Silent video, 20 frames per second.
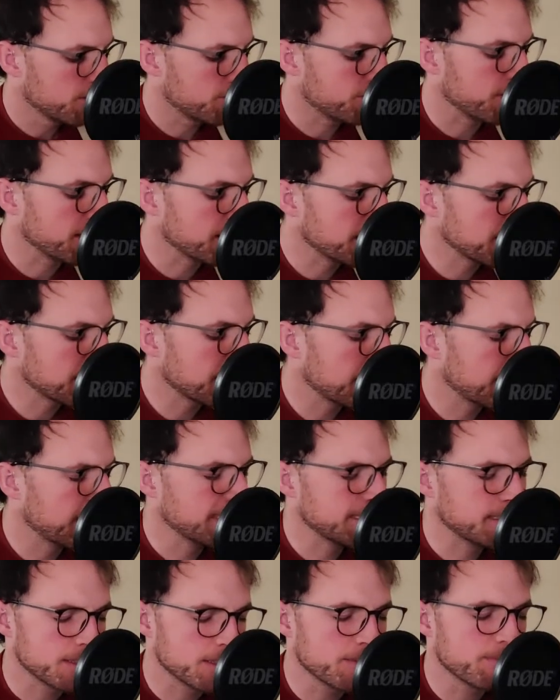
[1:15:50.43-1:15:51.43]
faded
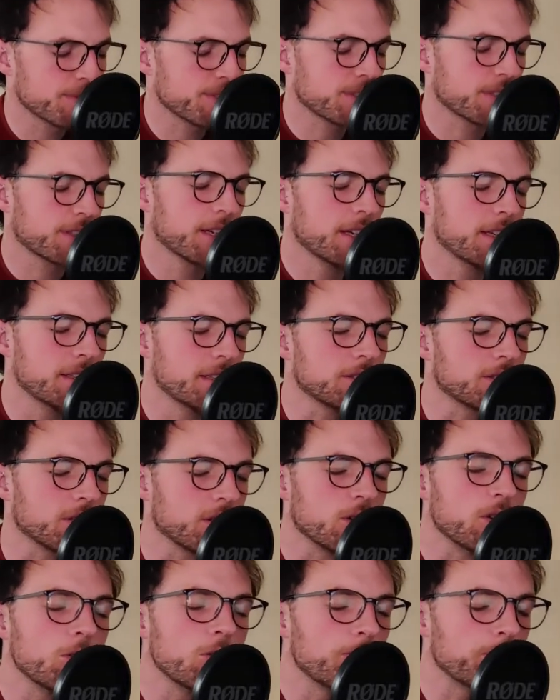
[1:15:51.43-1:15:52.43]
light and I'm scared to
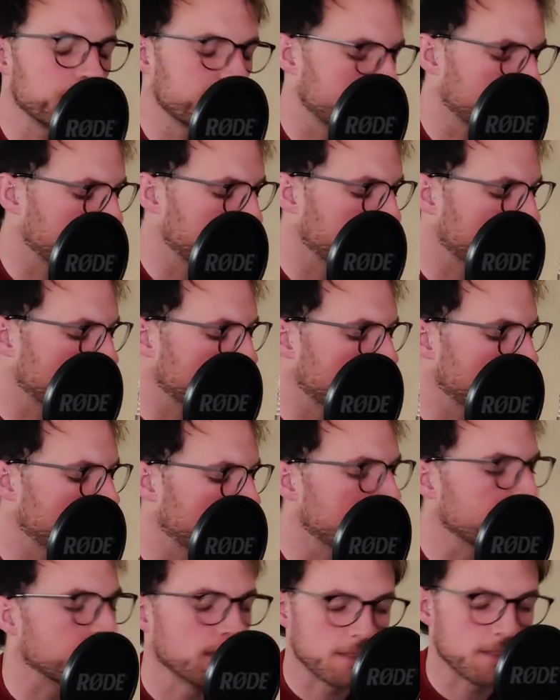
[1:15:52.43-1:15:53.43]
open up my
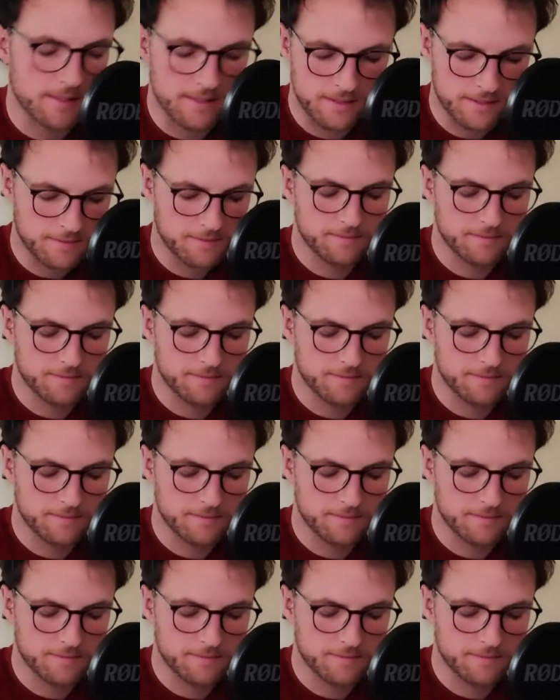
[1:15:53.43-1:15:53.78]
eyes.